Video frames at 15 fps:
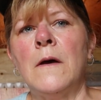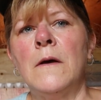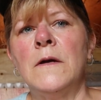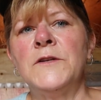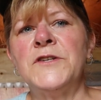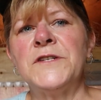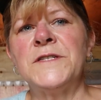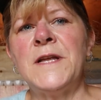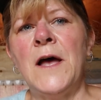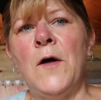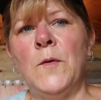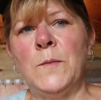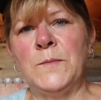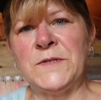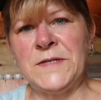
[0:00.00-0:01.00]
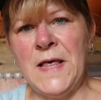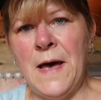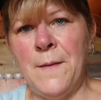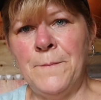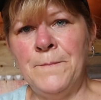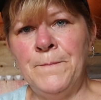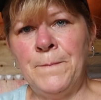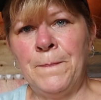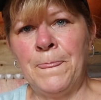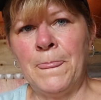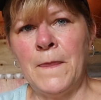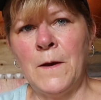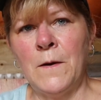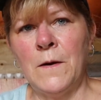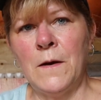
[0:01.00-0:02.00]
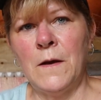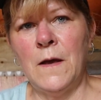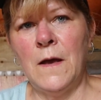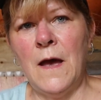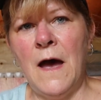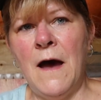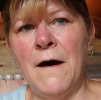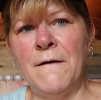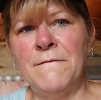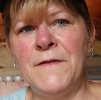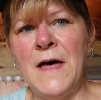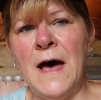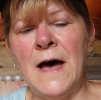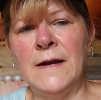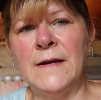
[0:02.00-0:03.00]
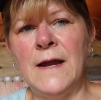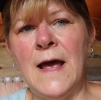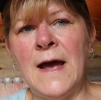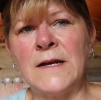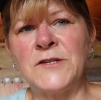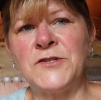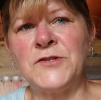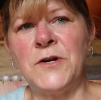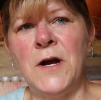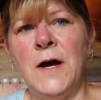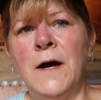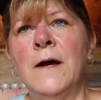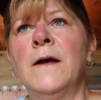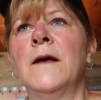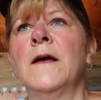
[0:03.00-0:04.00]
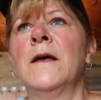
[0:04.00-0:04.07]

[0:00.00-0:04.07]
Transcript: it just helps them have that extra